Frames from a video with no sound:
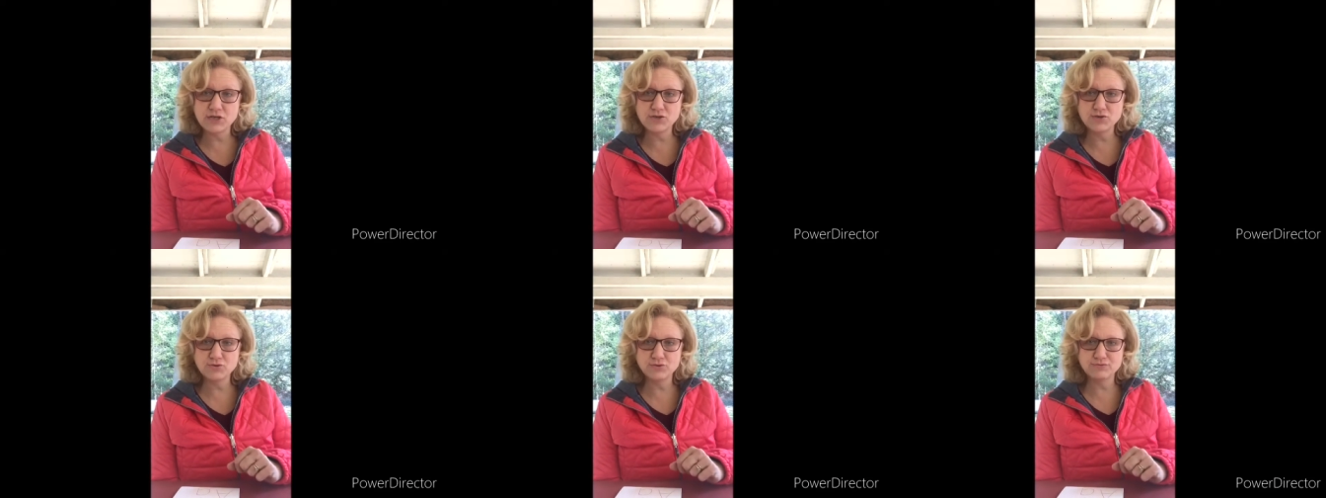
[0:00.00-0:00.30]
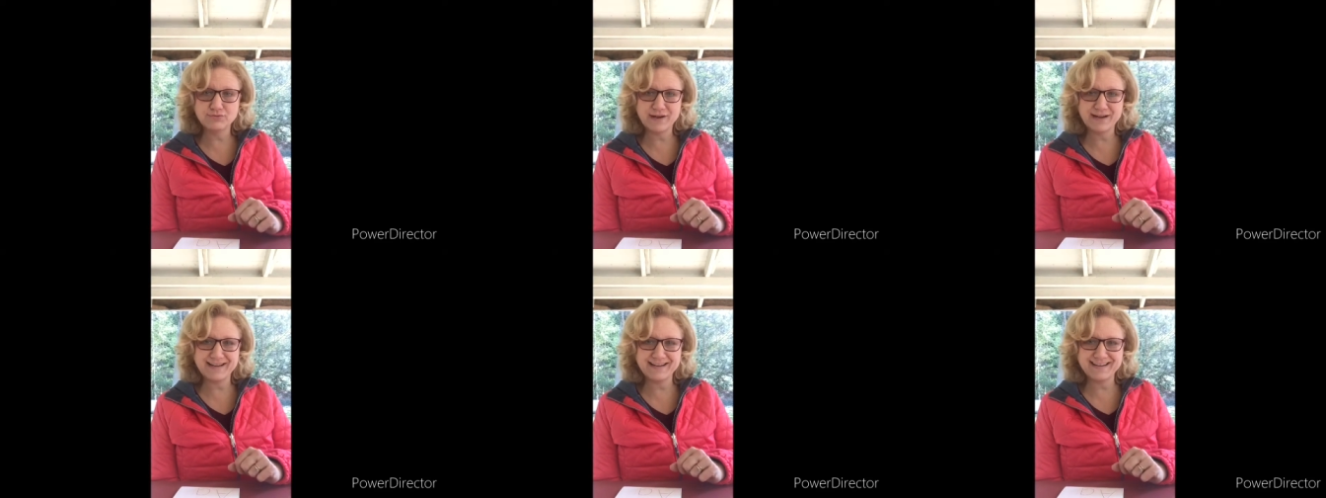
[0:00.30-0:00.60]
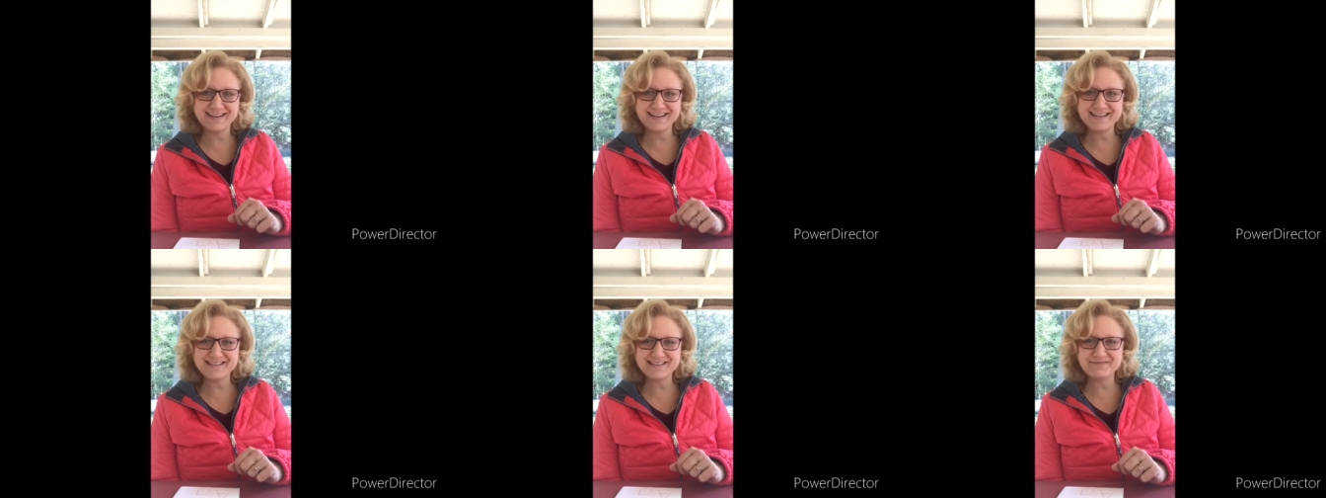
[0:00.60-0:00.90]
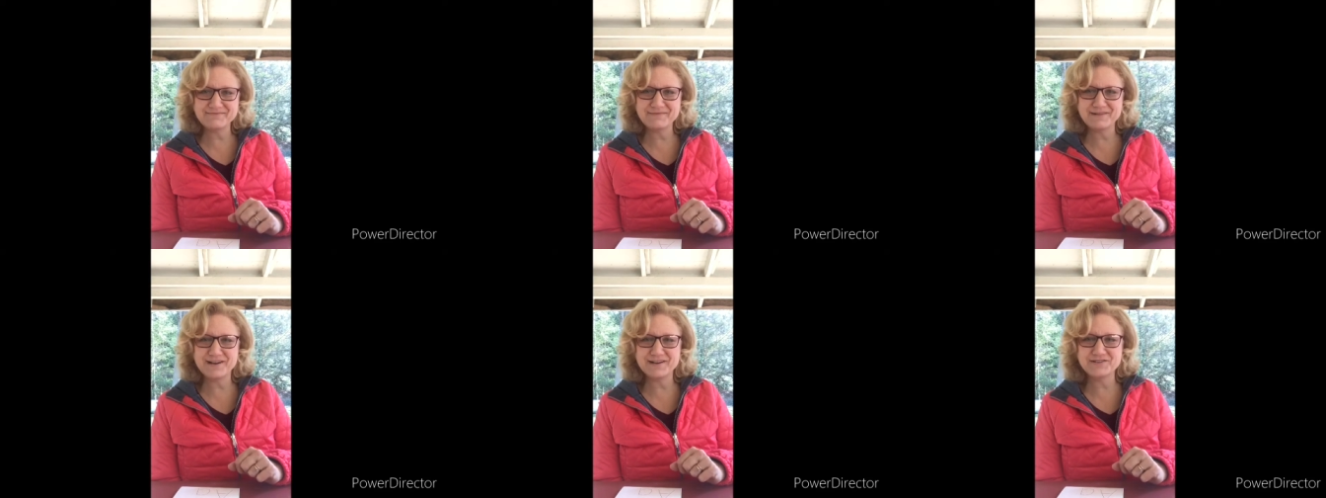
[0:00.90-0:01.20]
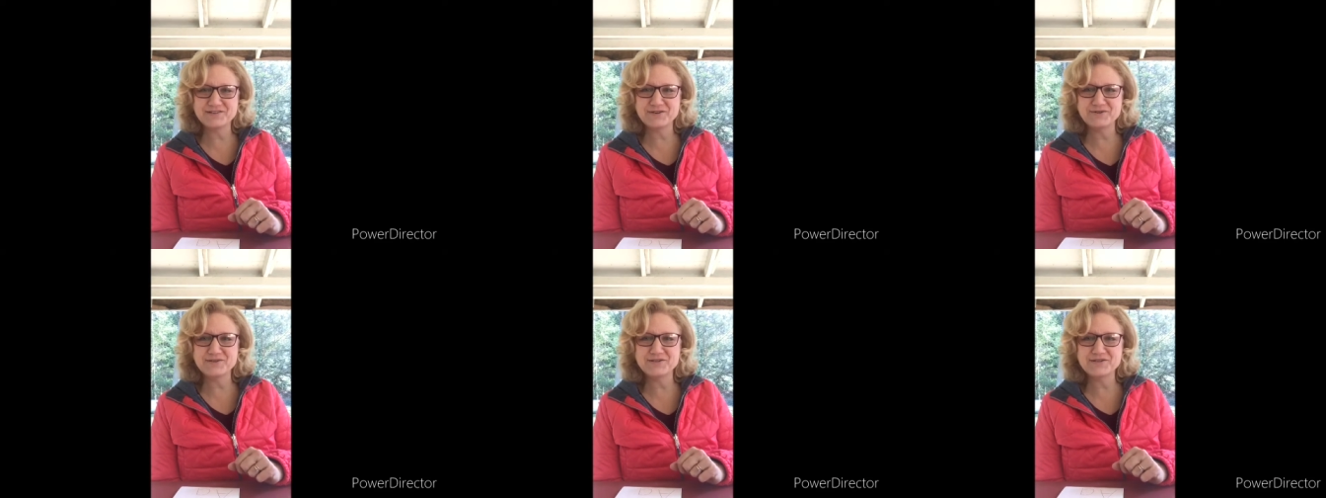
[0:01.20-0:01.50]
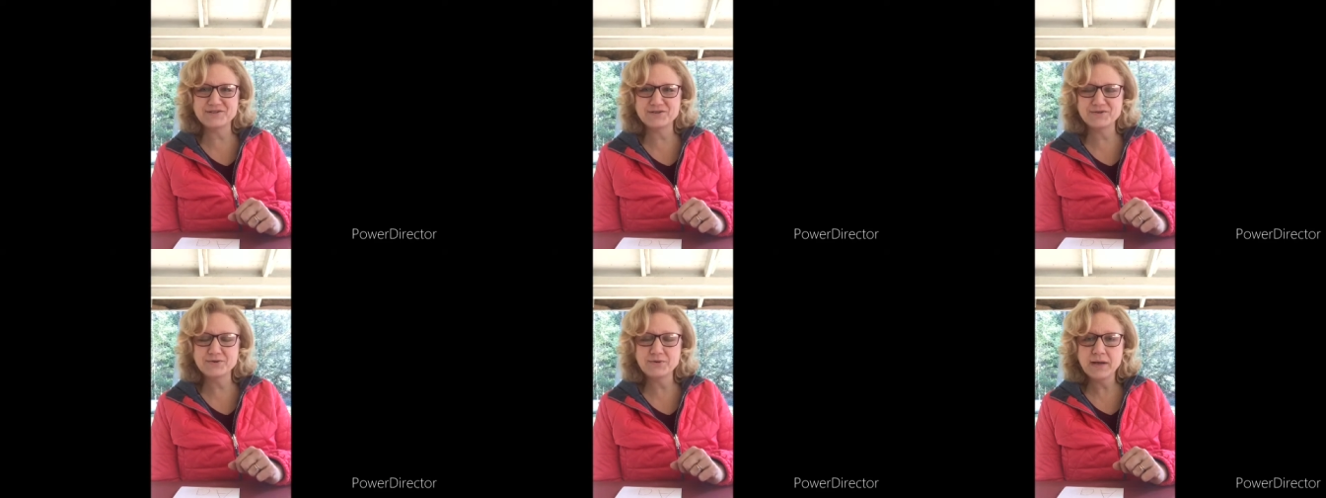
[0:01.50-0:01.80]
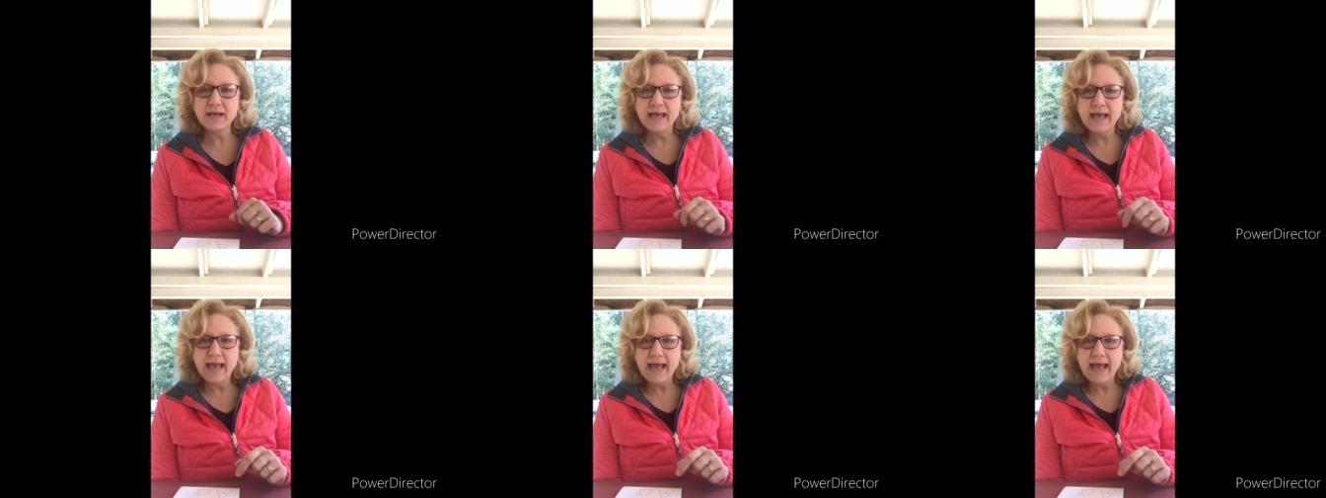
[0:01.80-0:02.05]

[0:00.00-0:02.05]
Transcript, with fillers: You'll recognize it when I show it to you.